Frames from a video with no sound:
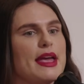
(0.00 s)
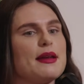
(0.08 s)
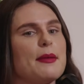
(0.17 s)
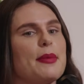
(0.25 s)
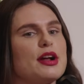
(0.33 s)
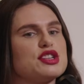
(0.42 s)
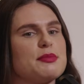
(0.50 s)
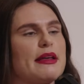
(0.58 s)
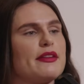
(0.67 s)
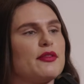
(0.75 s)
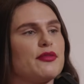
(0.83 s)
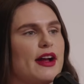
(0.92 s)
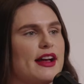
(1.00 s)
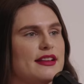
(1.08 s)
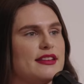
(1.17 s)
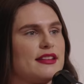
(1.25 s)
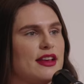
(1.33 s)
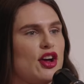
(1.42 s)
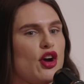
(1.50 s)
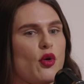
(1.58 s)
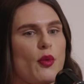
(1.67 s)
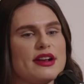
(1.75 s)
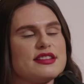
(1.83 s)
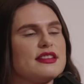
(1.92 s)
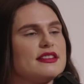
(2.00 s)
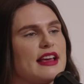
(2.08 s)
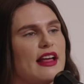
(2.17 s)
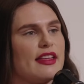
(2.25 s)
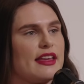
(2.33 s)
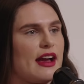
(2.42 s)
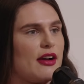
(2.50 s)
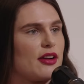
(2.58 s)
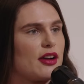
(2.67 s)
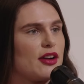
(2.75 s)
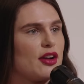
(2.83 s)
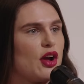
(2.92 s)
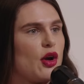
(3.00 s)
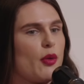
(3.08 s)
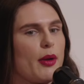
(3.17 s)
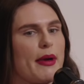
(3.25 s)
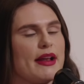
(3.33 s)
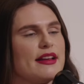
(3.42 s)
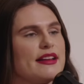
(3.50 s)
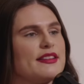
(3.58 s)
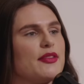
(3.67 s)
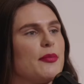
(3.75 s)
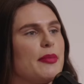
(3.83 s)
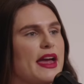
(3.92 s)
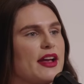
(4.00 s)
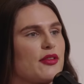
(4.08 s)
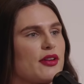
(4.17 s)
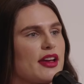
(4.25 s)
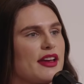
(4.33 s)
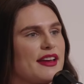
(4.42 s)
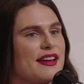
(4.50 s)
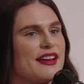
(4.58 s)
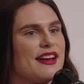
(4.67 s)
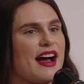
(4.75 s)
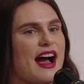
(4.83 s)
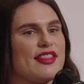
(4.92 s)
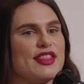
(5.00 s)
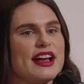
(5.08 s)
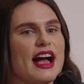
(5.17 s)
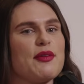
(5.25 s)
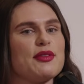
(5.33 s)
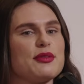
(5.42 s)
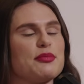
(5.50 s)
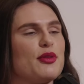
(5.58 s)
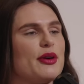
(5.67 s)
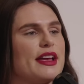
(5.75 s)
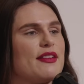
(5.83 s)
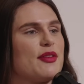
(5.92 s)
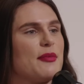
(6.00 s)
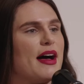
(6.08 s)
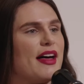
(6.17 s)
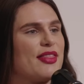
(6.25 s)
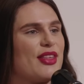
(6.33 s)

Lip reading: Me and a bunch of my little friends went to the deli counter. We went into the bakery. I think I was employee of the month.